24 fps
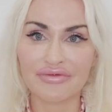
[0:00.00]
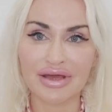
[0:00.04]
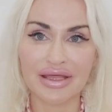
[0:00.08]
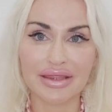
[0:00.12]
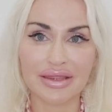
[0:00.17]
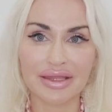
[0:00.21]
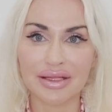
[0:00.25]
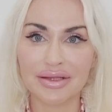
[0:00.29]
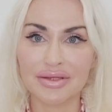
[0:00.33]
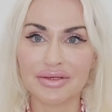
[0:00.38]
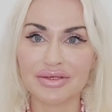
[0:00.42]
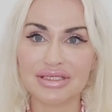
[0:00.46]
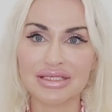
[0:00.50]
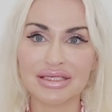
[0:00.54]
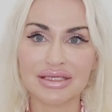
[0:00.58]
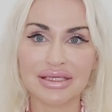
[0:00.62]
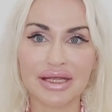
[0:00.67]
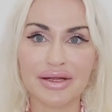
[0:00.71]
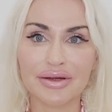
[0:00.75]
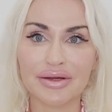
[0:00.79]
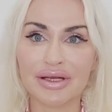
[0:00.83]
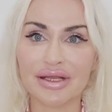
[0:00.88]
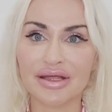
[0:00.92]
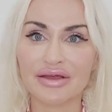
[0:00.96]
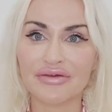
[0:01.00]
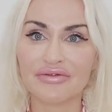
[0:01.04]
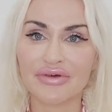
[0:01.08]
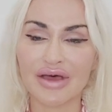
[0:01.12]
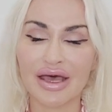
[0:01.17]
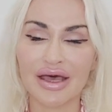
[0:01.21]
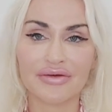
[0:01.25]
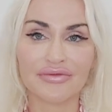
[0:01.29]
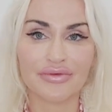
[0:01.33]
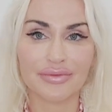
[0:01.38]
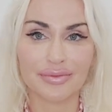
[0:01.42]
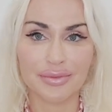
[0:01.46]
I think there's a narrative
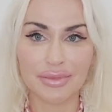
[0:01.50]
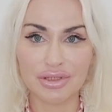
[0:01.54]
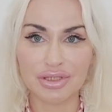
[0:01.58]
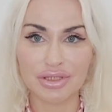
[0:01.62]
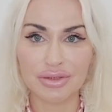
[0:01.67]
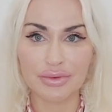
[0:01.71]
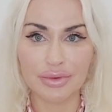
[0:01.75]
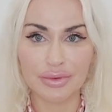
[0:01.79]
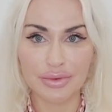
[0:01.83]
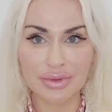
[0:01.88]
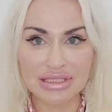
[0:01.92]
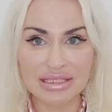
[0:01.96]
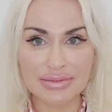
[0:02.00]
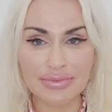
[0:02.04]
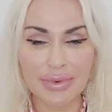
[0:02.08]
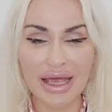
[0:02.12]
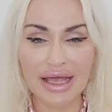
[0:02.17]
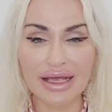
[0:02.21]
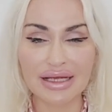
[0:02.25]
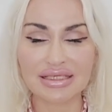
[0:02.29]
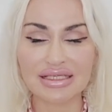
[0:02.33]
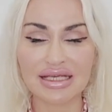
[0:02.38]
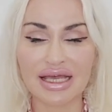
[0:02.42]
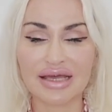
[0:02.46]
of mutual respect.